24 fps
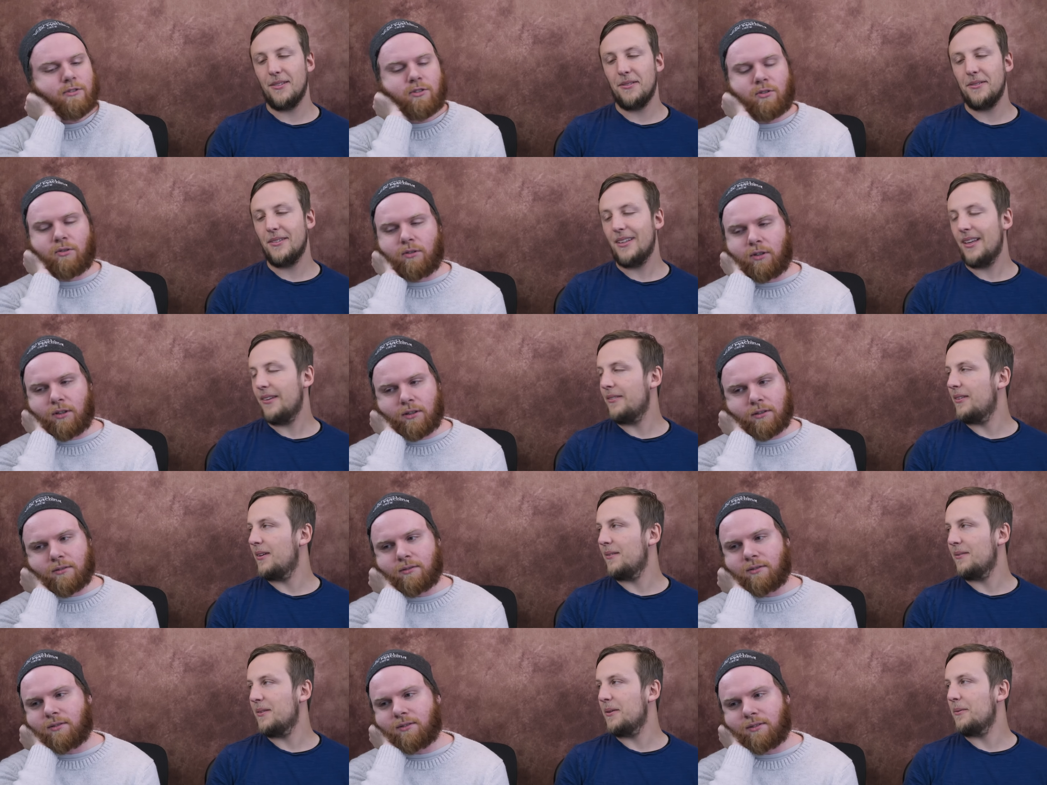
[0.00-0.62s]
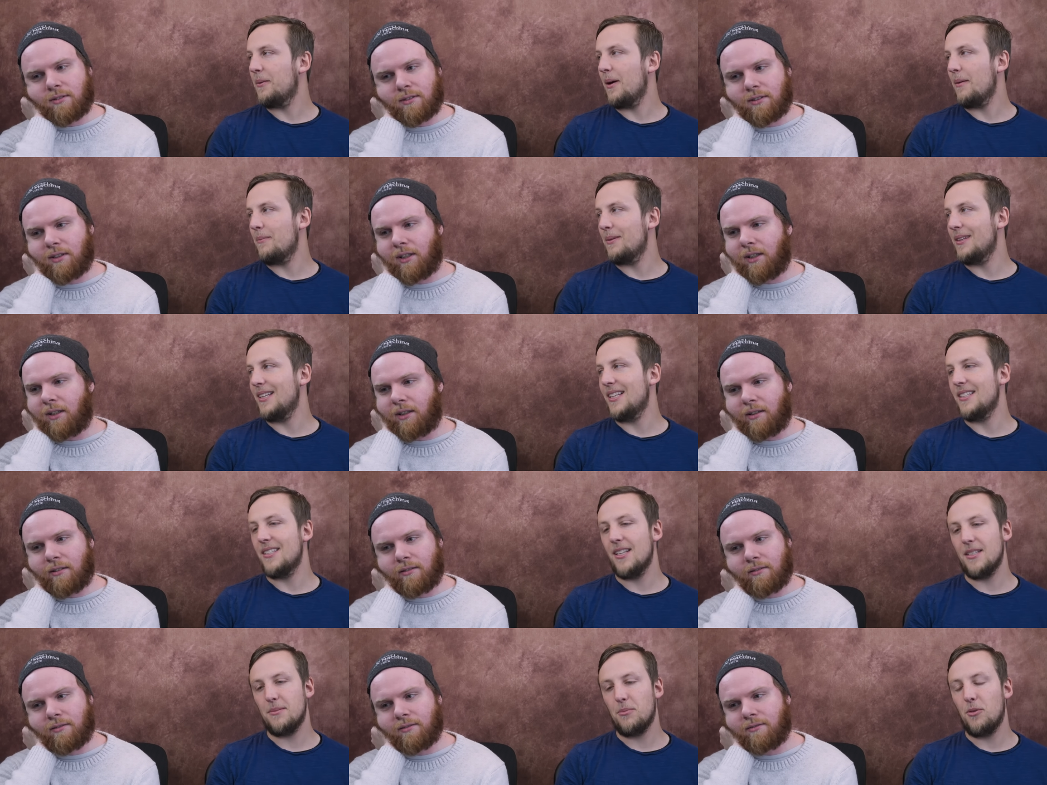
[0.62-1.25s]
Speaker 1: sure. It
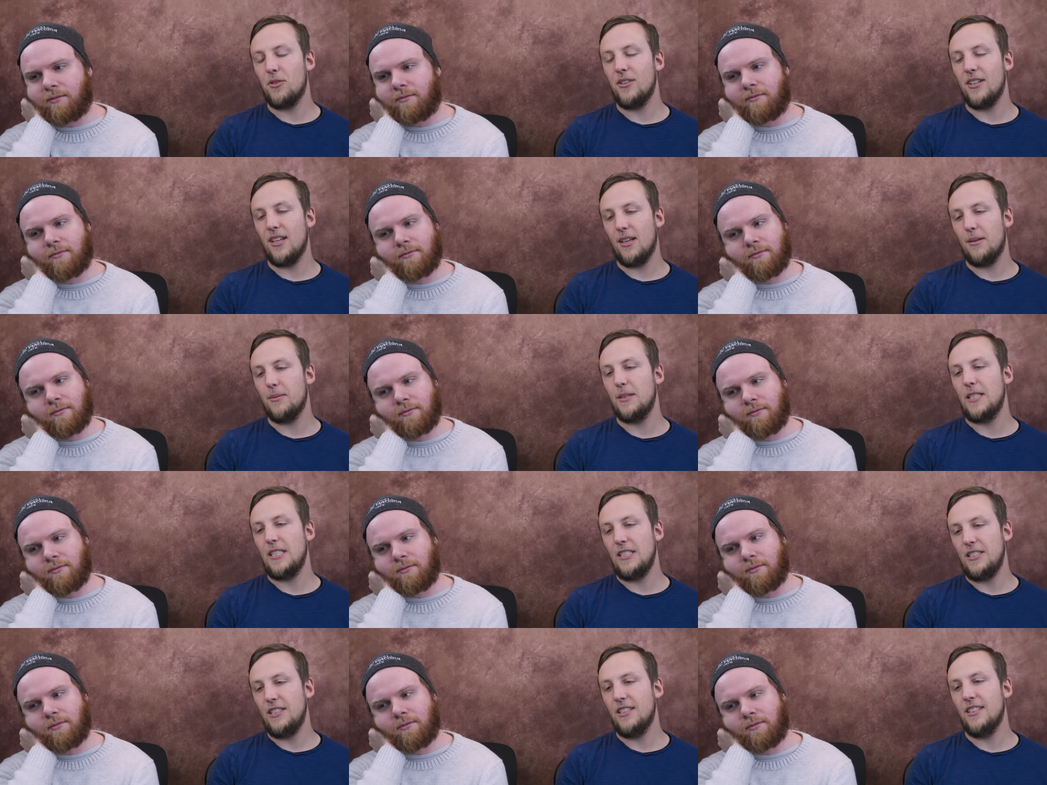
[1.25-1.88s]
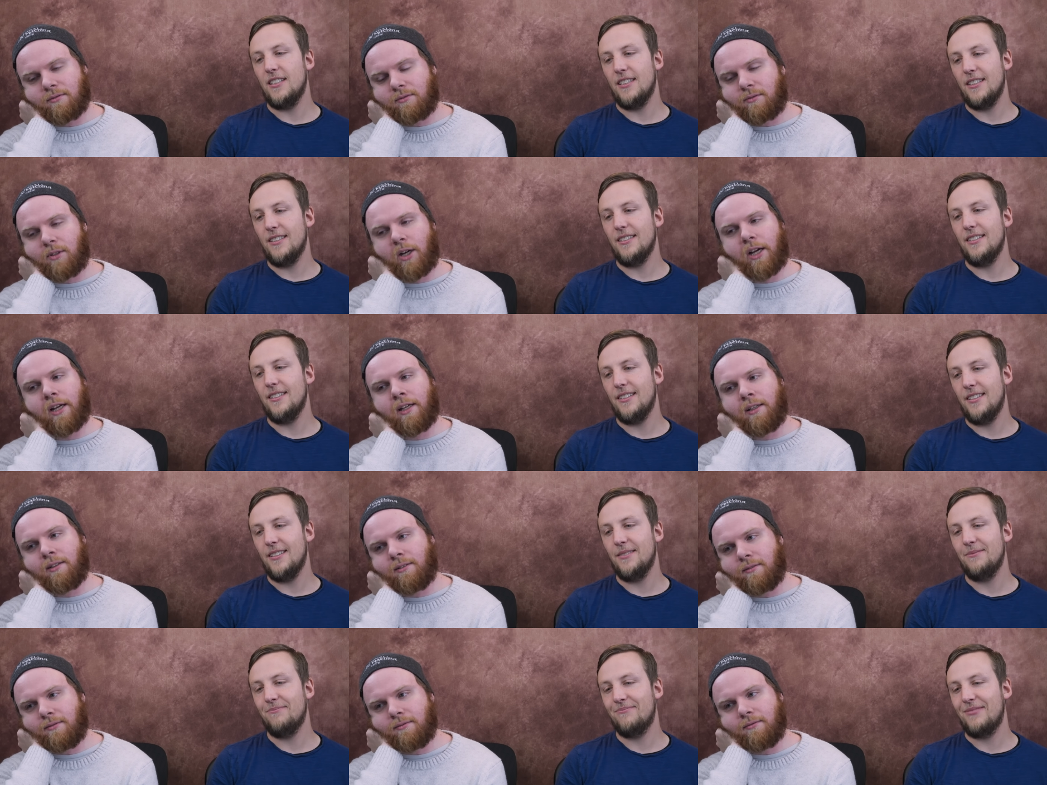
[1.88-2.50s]
does more damage,
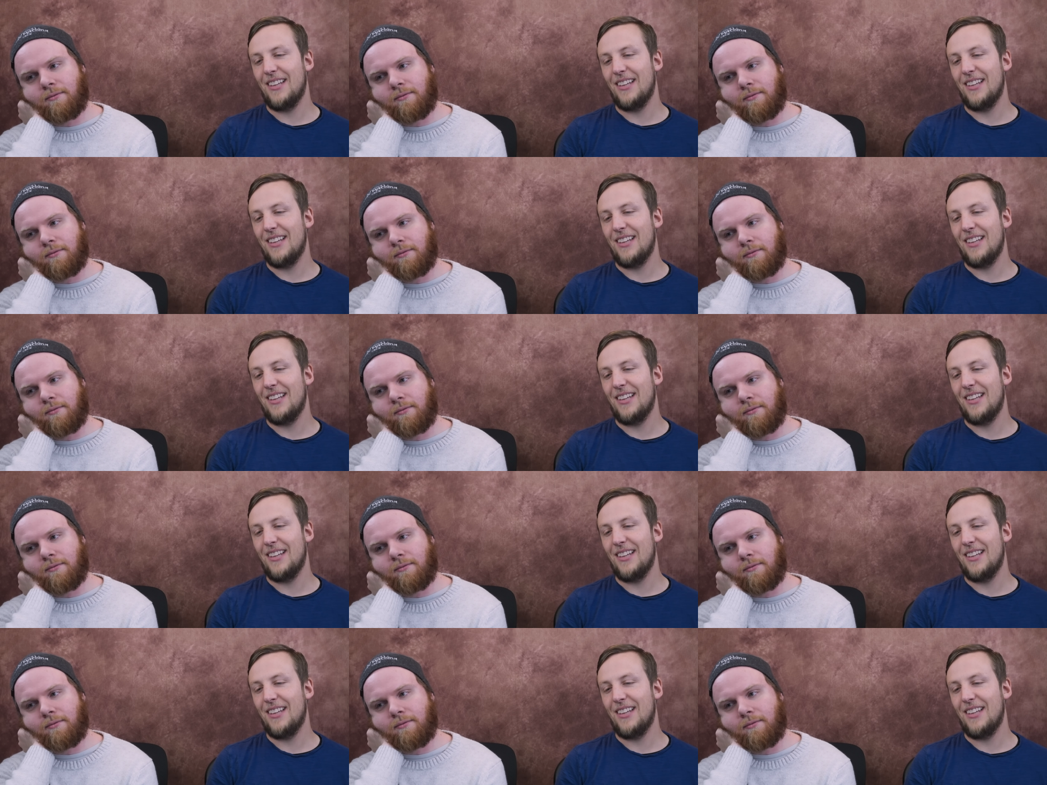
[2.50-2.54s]
Right.